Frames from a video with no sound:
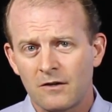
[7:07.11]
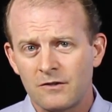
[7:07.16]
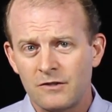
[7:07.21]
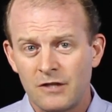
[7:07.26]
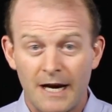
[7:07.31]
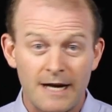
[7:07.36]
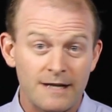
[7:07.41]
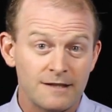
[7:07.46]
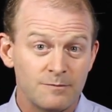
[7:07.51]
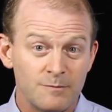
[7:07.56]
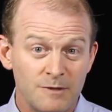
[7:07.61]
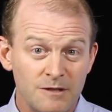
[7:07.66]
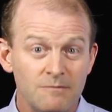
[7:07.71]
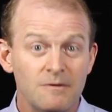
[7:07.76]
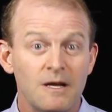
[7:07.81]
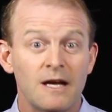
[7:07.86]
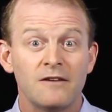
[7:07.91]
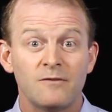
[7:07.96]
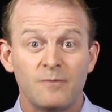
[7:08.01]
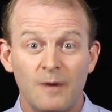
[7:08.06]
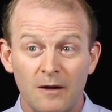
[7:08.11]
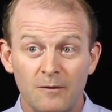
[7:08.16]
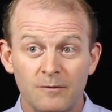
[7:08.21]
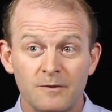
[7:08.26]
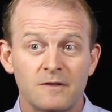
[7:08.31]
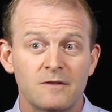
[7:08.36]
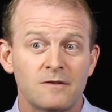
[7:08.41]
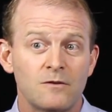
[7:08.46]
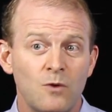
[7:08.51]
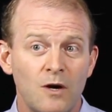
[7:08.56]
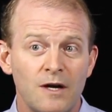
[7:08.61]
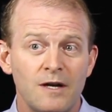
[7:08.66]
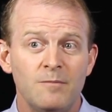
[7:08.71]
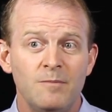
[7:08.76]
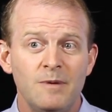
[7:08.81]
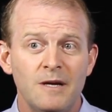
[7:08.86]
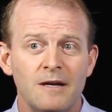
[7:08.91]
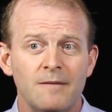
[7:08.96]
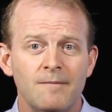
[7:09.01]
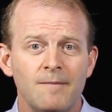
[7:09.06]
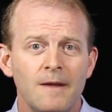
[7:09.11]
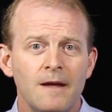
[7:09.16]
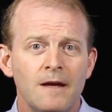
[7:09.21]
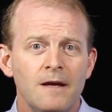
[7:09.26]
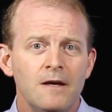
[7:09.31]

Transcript: Jasmine, has helped us quite a bit.